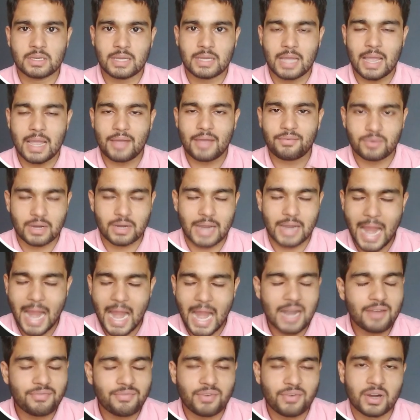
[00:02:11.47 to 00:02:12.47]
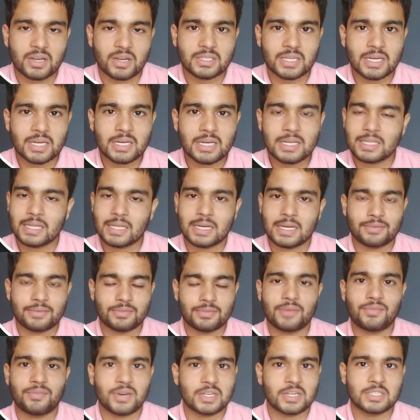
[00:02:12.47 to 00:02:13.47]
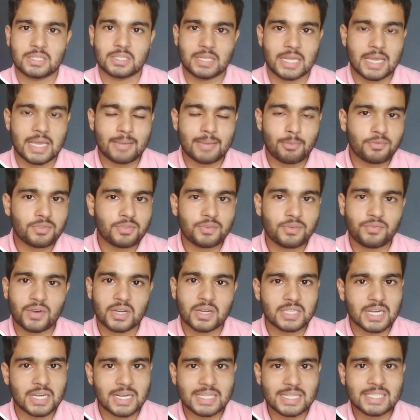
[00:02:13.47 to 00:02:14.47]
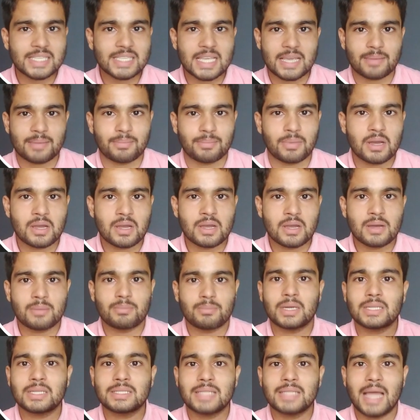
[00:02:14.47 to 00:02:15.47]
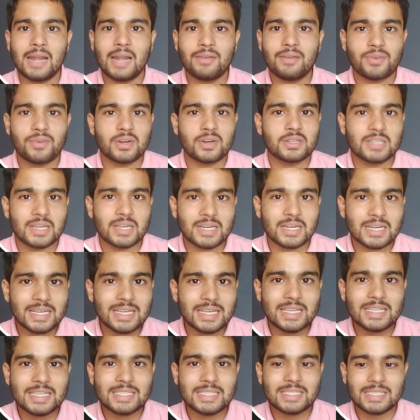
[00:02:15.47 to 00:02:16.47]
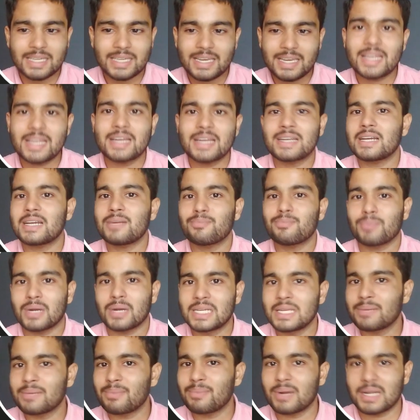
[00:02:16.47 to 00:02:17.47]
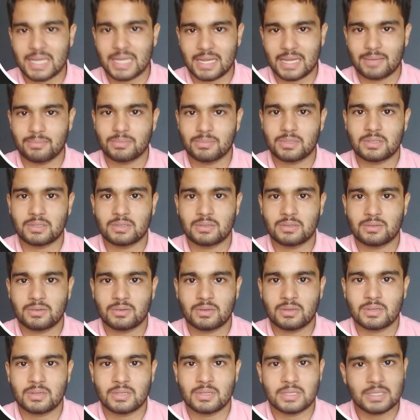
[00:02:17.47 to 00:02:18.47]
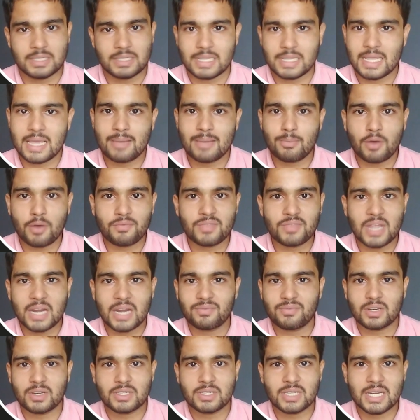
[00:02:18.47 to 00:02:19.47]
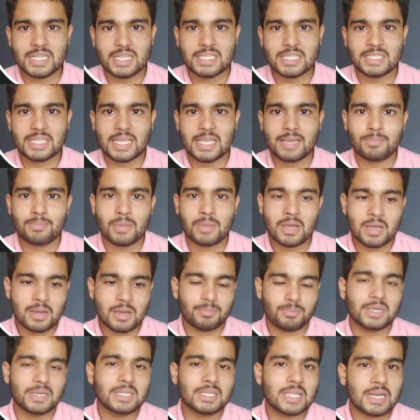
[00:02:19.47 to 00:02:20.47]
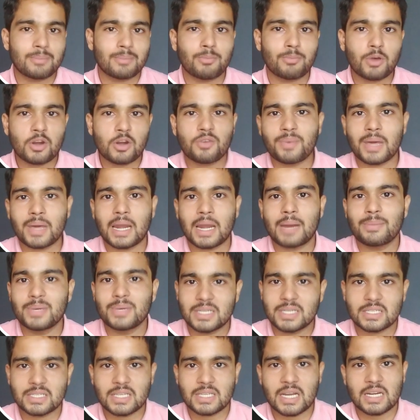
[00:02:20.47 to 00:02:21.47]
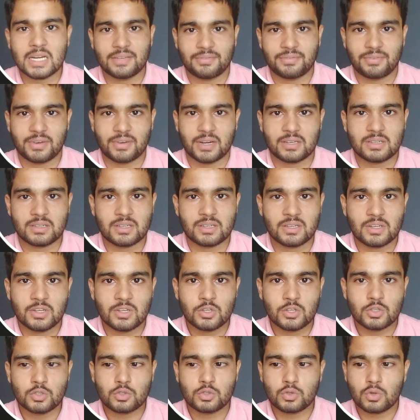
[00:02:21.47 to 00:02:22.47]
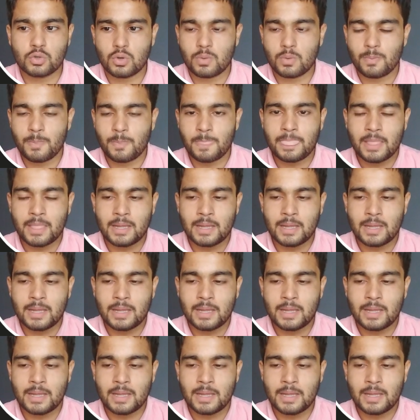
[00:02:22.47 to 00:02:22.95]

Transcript: F add function, the name of the function is same, but that function is created multiple times. Name of that function is same, but the number of parameters are different. So